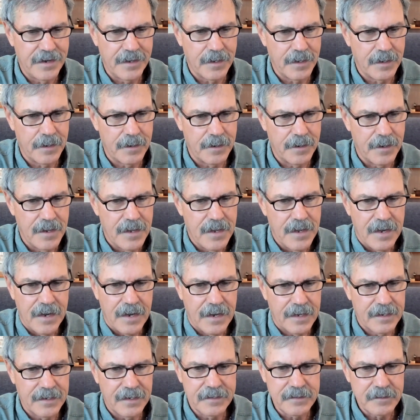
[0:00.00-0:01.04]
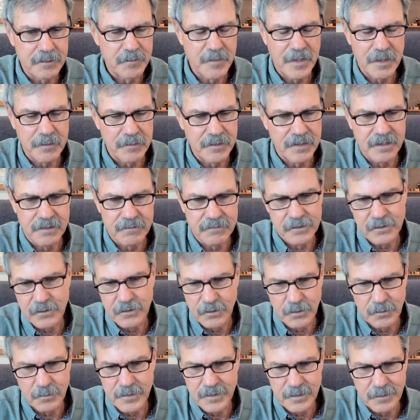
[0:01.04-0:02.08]
And I'd like to maybe give a
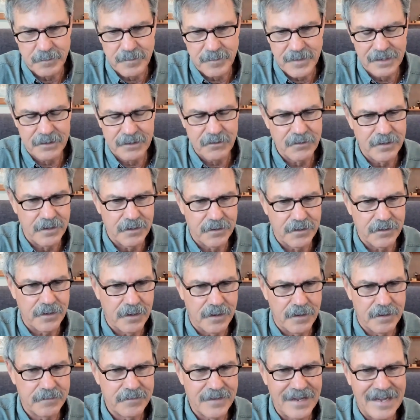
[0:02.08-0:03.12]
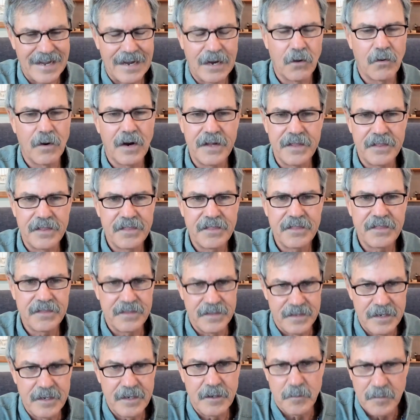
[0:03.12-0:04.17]
little bit of background of how I
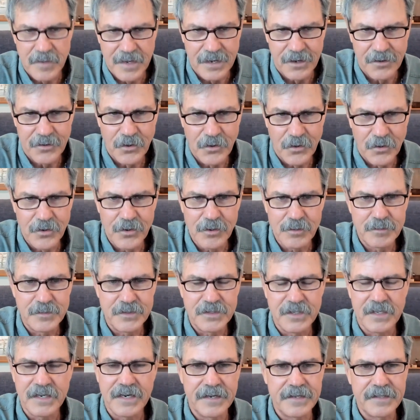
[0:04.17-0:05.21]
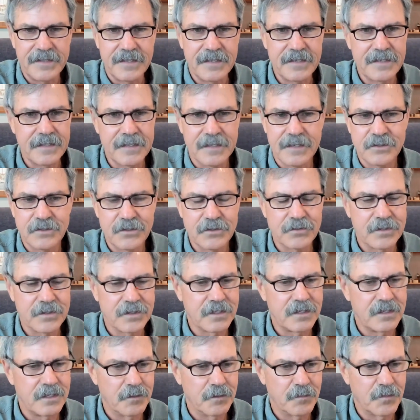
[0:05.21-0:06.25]
think herbs. And I think that's
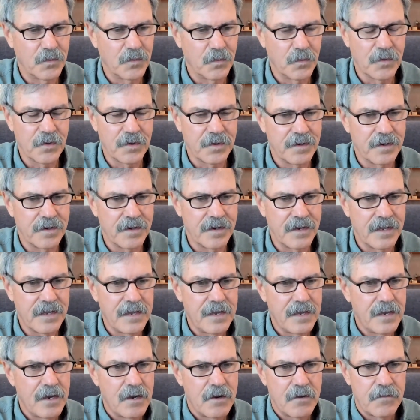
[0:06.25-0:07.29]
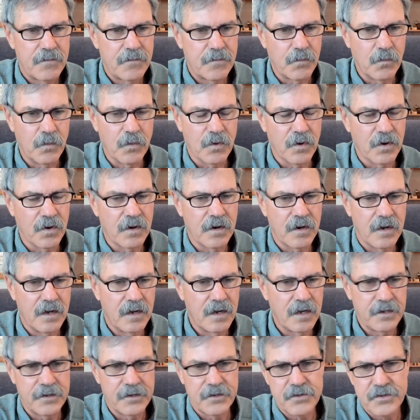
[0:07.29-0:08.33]
really important for
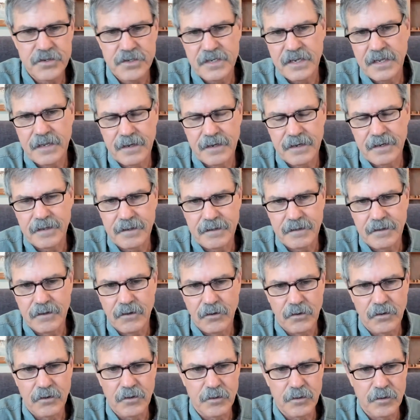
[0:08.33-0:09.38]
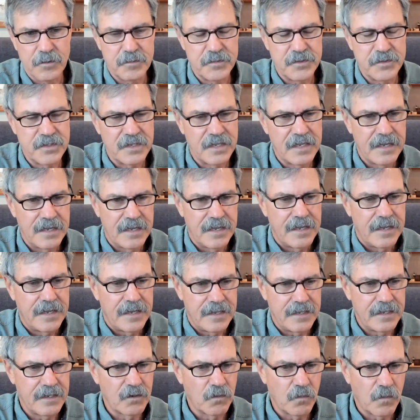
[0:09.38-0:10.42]
understanding herbs
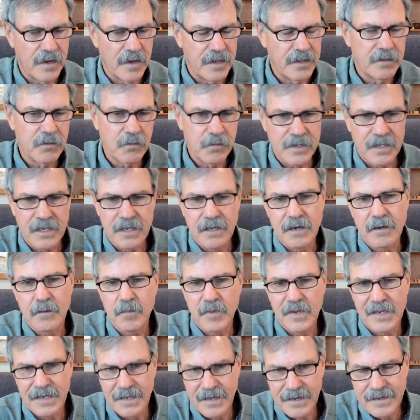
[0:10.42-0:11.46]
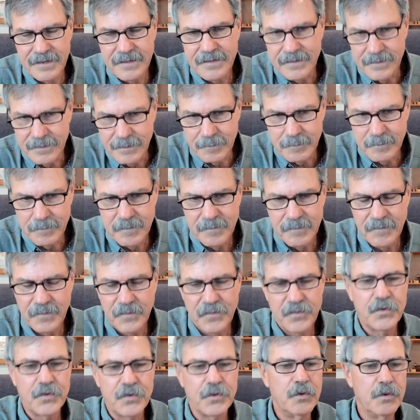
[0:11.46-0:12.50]
in a way that we can apply them
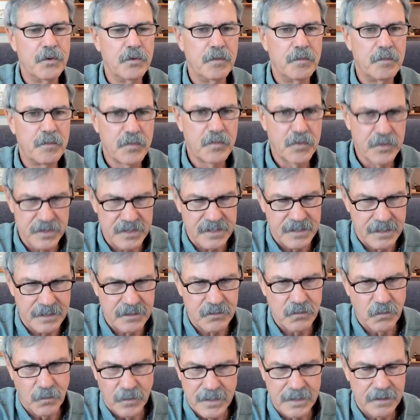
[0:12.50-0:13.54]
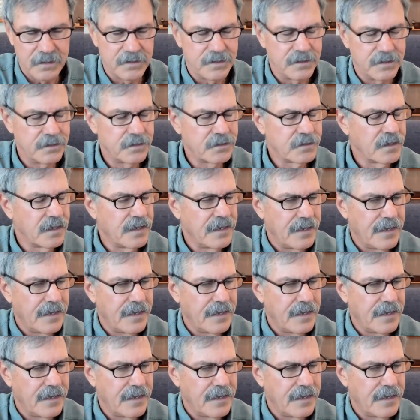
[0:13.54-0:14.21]
to protect wellness.